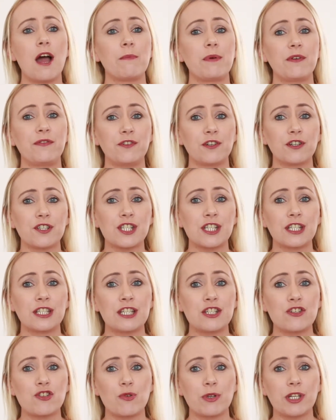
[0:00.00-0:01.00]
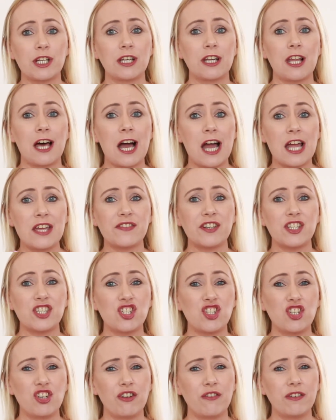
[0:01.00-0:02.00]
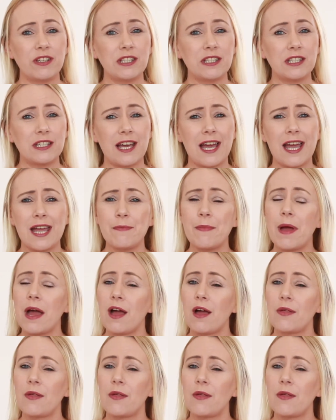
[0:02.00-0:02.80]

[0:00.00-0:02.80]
But if you're suddenly doing a live during the game,